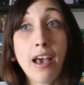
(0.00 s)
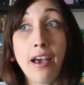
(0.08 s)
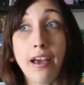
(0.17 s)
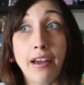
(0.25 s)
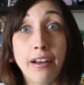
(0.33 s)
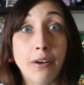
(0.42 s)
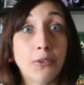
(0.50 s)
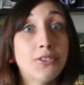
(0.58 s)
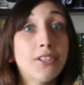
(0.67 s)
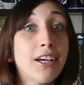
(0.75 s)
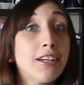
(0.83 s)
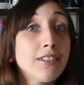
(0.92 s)
And I will
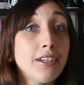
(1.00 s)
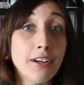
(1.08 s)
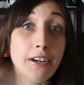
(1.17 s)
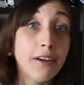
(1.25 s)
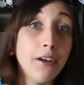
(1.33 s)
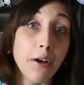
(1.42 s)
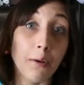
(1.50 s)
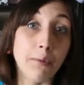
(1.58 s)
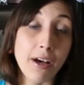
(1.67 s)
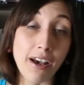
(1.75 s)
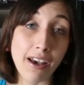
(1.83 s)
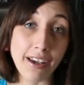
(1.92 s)
see you guys later.
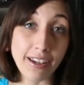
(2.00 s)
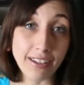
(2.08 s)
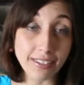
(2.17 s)
Bye!